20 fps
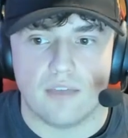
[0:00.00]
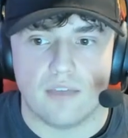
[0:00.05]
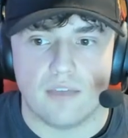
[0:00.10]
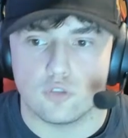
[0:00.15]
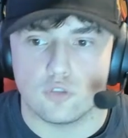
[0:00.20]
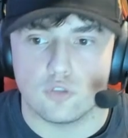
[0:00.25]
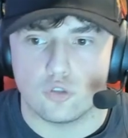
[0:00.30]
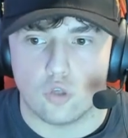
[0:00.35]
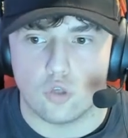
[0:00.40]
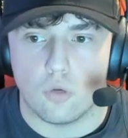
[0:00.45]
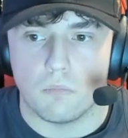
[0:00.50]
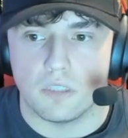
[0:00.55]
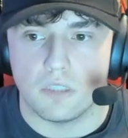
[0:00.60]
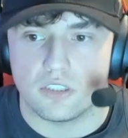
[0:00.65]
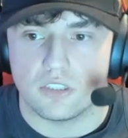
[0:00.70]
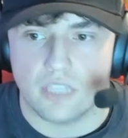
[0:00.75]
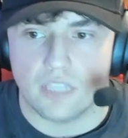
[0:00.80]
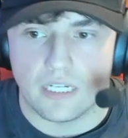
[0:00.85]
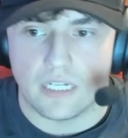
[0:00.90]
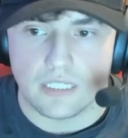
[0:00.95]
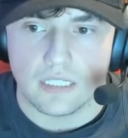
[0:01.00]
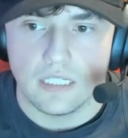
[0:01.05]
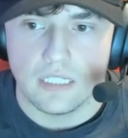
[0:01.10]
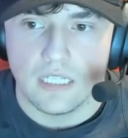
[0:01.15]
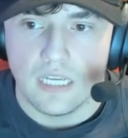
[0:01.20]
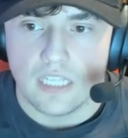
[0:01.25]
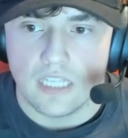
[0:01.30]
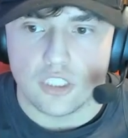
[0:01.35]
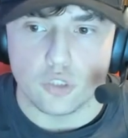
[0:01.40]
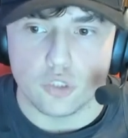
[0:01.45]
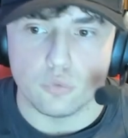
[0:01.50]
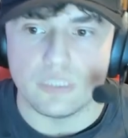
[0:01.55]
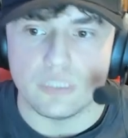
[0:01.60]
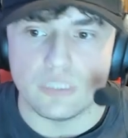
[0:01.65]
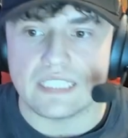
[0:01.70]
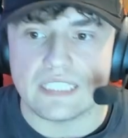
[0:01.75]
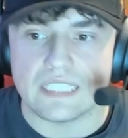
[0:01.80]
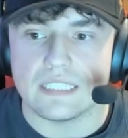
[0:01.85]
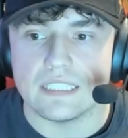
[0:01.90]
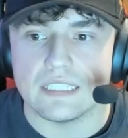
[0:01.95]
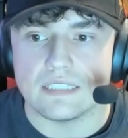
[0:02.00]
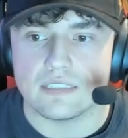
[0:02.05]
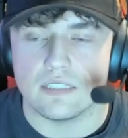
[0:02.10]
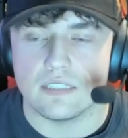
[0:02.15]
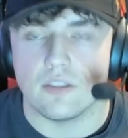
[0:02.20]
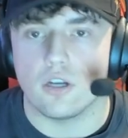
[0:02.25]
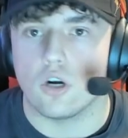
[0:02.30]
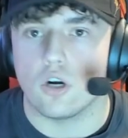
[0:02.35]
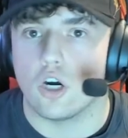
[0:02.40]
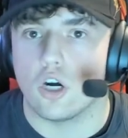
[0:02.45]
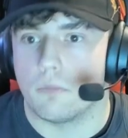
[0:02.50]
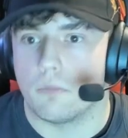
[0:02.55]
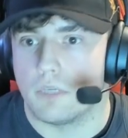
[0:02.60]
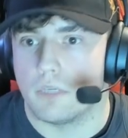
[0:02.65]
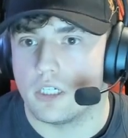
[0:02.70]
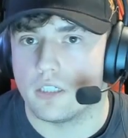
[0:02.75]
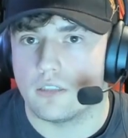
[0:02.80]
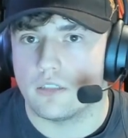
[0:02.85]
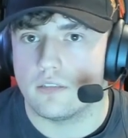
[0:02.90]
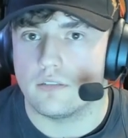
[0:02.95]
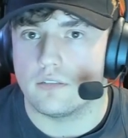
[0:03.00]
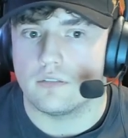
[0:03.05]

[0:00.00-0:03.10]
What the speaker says: have so much like uniqueness in their armor.